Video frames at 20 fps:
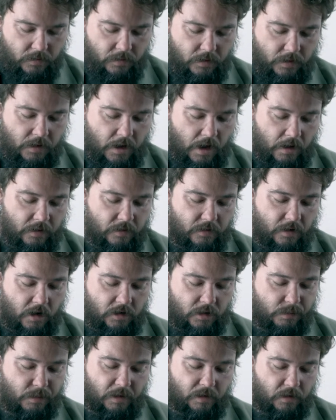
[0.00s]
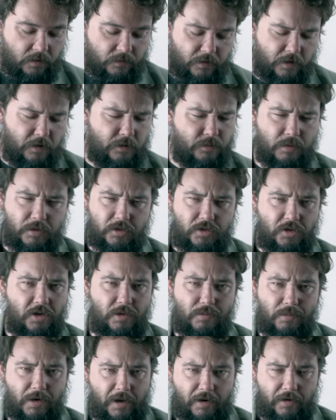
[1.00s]
Yeah, not to be confused with
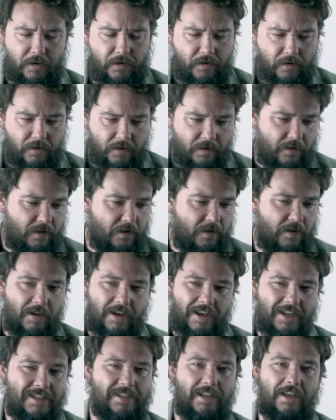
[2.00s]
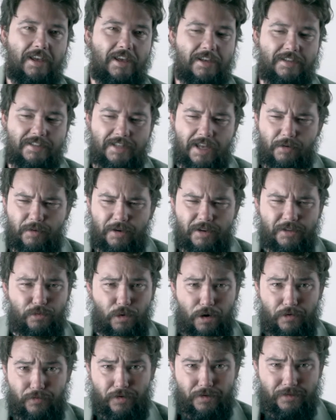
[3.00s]
Tomb Raider. Is, is that what it's
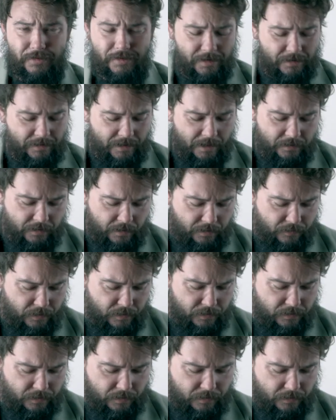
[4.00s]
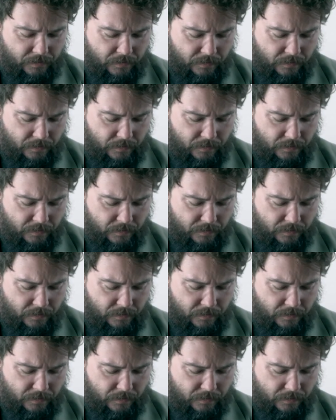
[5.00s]
referencing? That's confusing.